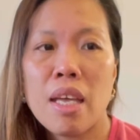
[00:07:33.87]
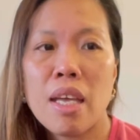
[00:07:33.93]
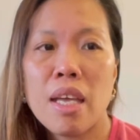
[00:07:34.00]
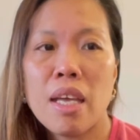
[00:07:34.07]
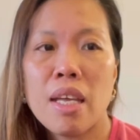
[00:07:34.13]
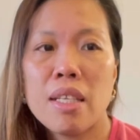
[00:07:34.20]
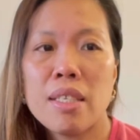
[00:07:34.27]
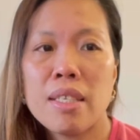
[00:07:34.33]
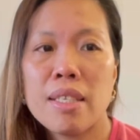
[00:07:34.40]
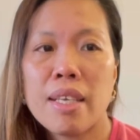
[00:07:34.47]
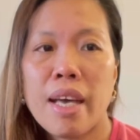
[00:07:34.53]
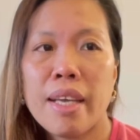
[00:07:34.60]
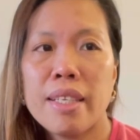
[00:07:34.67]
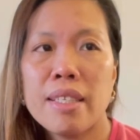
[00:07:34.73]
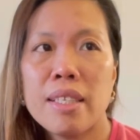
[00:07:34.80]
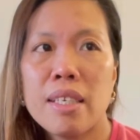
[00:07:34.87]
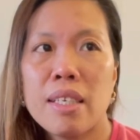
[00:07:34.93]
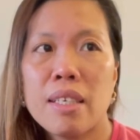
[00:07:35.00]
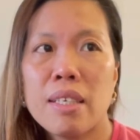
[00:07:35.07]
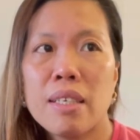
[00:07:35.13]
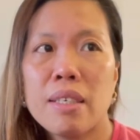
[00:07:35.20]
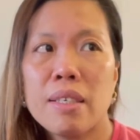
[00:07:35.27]
it's kind
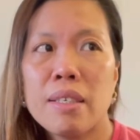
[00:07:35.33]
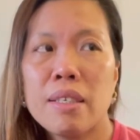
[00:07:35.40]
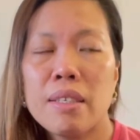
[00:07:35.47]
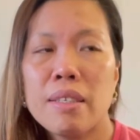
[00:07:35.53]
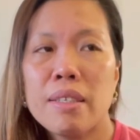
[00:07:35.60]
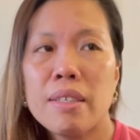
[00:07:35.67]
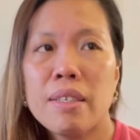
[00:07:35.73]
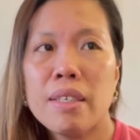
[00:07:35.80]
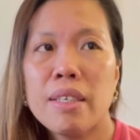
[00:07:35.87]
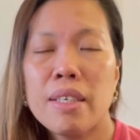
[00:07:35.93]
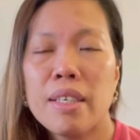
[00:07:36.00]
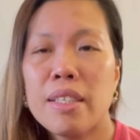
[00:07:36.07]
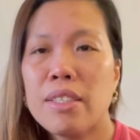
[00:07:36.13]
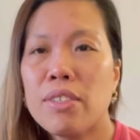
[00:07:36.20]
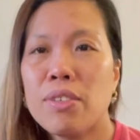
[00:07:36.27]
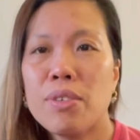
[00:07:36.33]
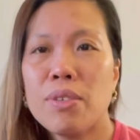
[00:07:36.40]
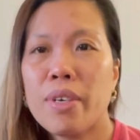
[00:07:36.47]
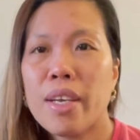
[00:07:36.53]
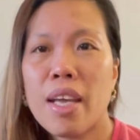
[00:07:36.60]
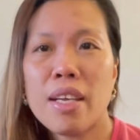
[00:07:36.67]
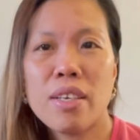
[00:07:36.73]
of, I don't know, I,
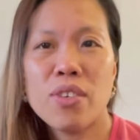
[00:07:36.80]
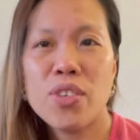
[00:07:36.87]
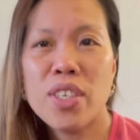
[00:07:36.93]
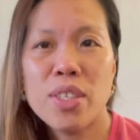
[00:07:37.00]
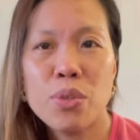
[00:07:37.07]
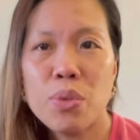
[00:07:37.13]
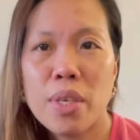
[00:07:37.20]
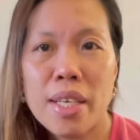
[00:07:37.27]
I couldn't really